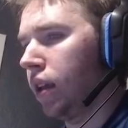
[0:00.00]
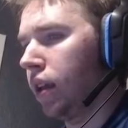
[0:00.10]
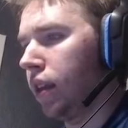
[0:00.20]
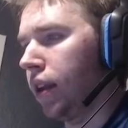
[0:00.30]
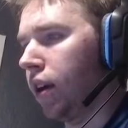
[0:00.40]

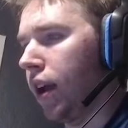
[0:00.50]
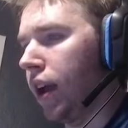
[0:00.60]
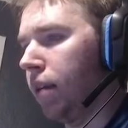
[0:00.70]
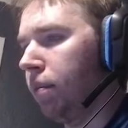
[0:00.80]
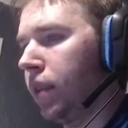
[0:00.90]
And here I
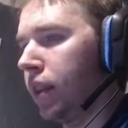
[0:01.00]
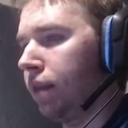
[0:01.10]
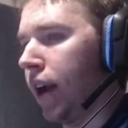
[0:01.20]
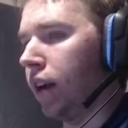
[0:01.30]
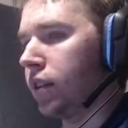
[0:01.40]
am, the
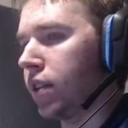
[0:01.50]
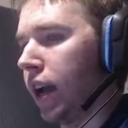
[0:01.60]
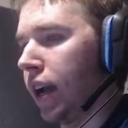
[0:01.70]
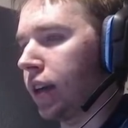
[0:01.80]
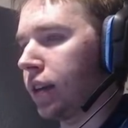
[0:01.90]
final
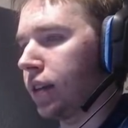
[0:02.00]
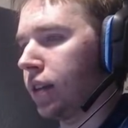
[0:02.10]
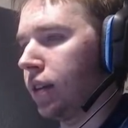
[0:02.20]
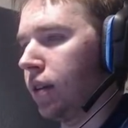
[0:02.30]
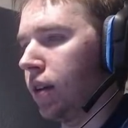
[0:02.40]
attack.
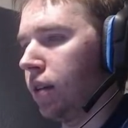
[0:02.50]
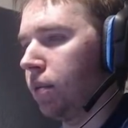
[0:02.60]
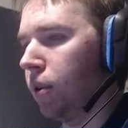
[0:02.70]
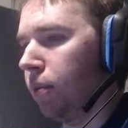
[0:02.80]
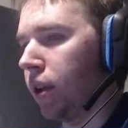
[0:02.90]

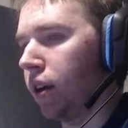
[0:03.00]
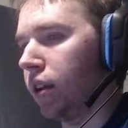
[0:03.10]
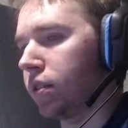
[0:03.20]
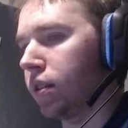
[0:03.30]
Boom, there it is.